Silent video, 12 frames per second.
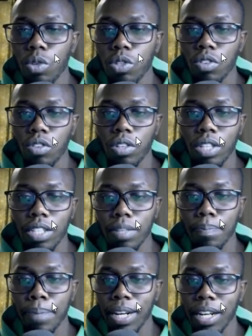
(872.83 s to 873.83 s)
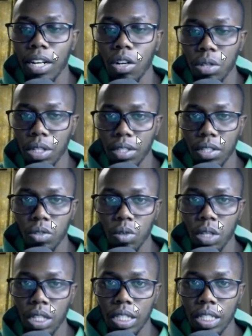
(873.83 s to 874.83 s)
we call the cPanel logins. You
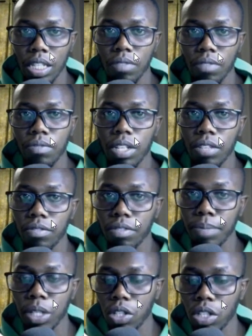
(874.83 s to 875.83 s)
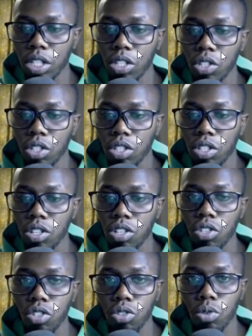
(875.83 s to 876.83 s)
will save information
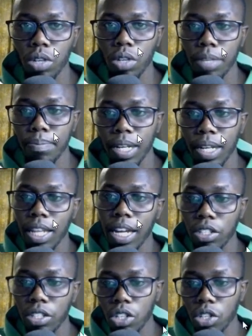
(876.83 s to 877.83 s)
into your email that you